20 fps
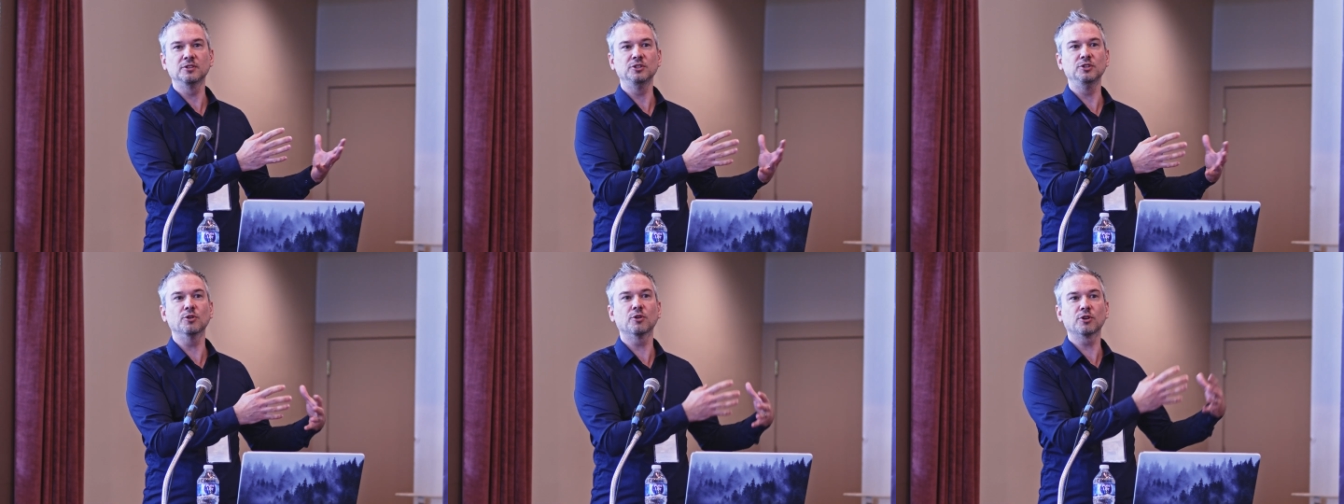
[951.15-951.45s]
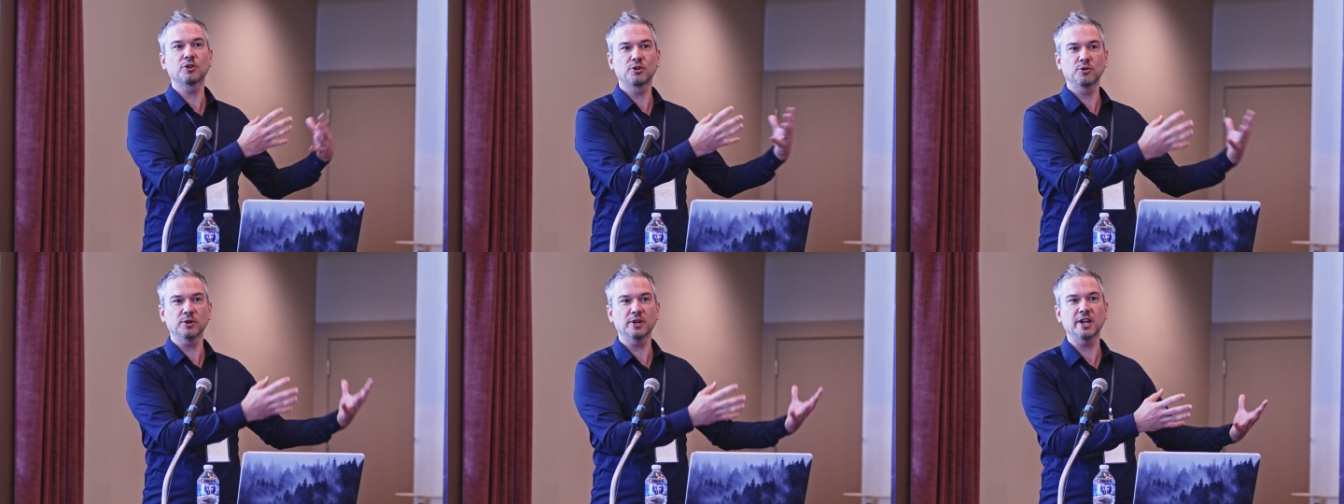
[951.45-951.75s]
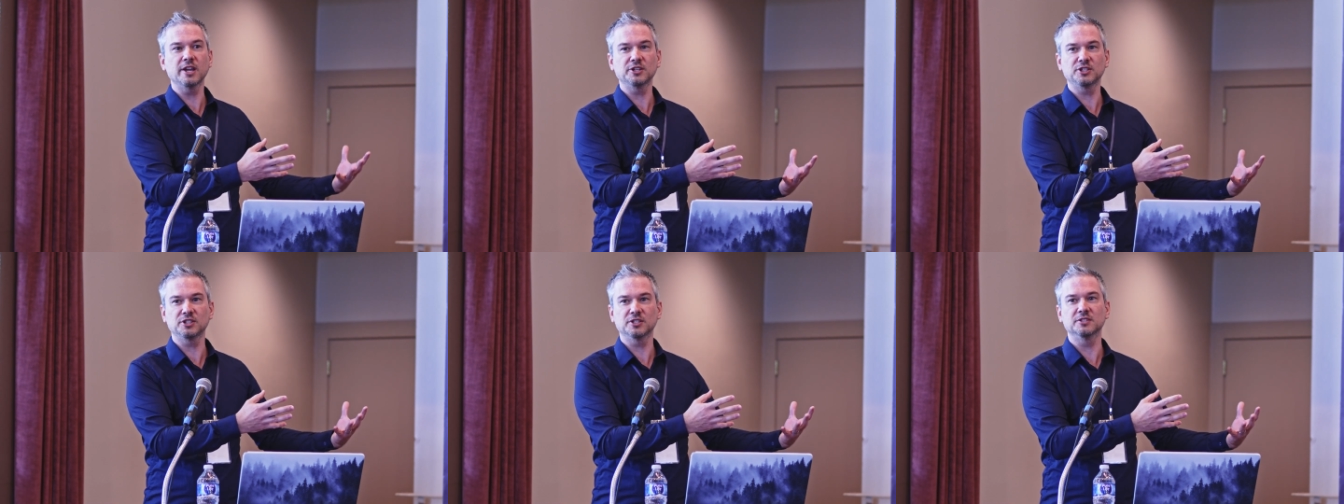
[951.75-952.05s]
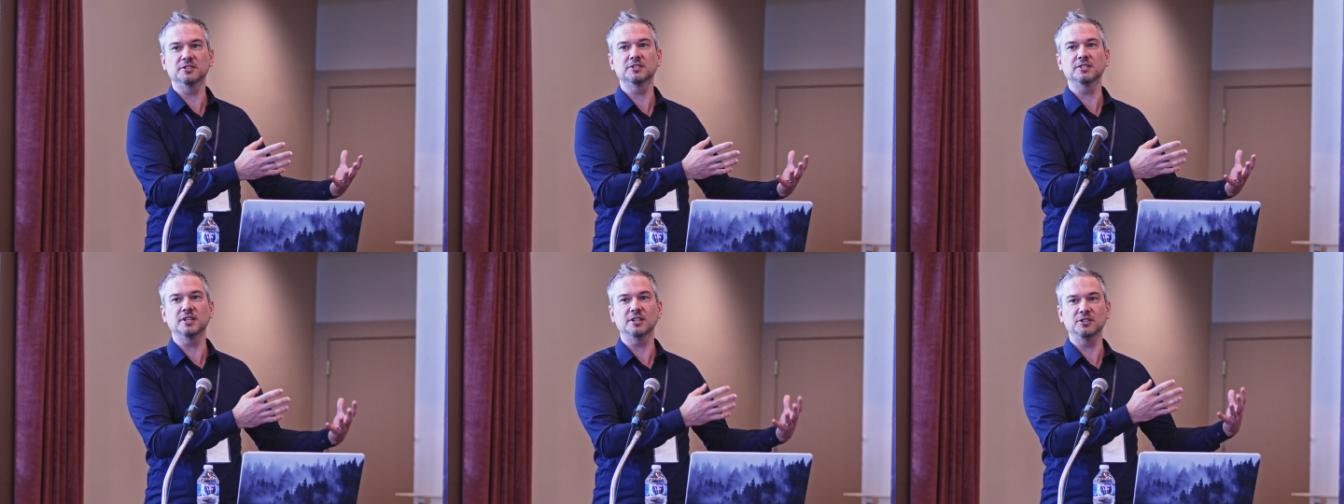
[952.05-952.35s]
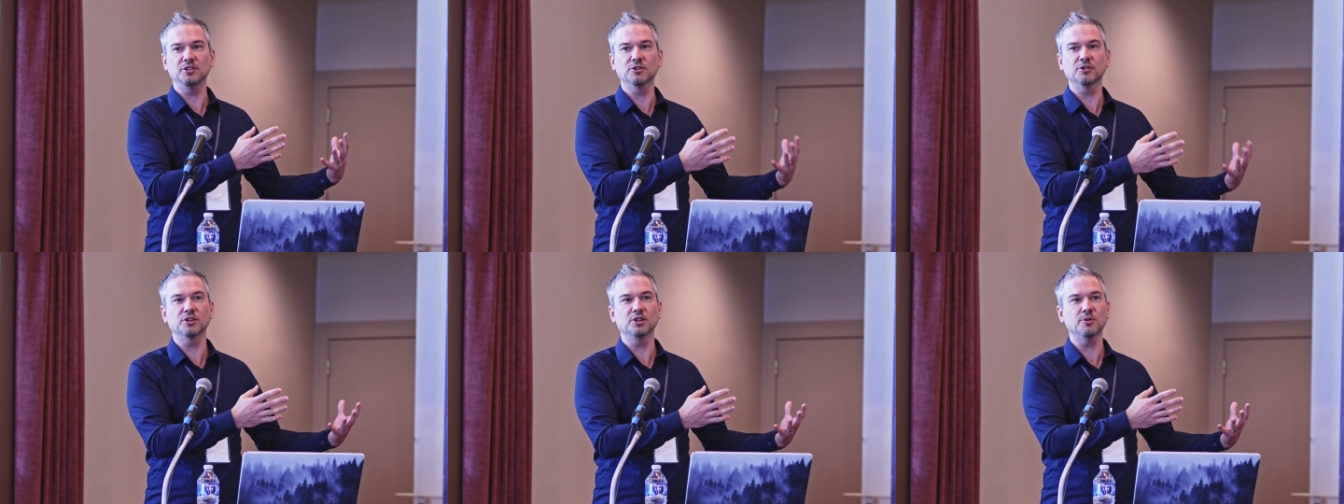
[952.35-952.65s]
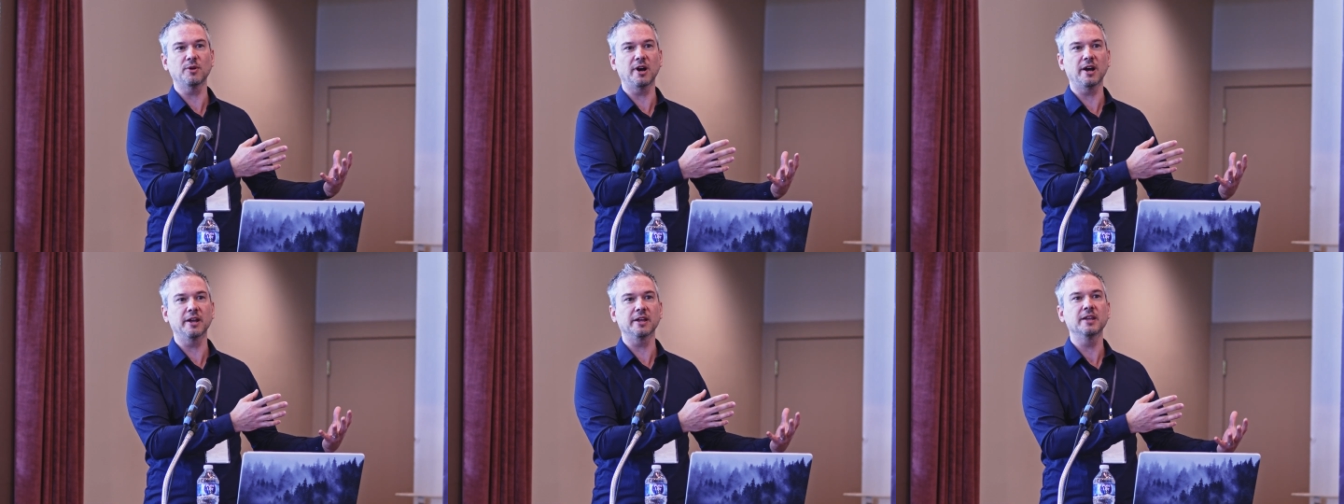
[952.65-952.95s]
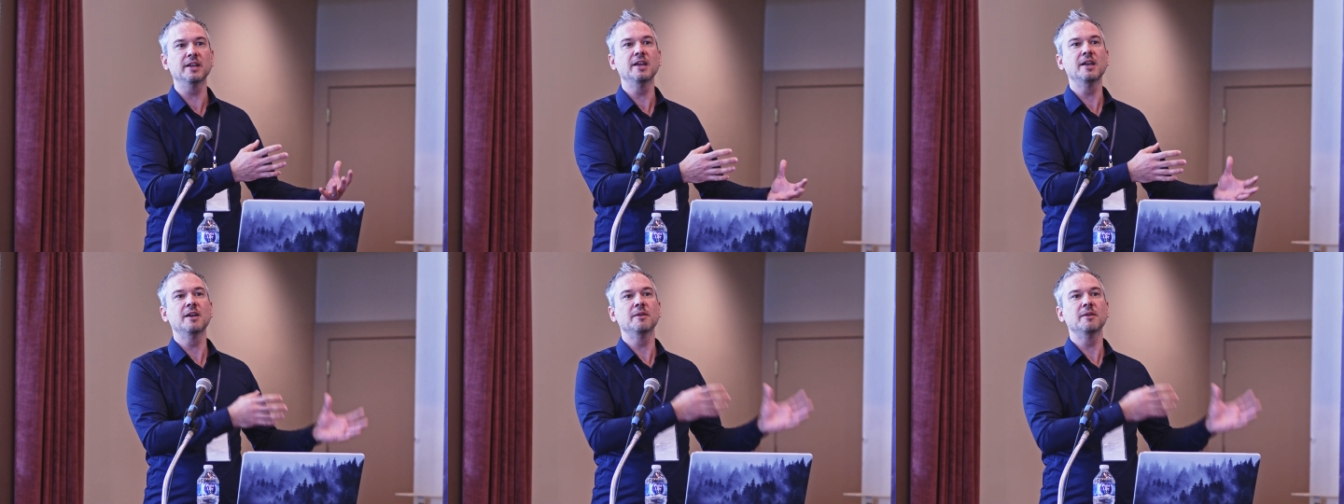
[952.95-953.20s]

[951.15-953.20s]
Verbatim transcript: your creations in your UI,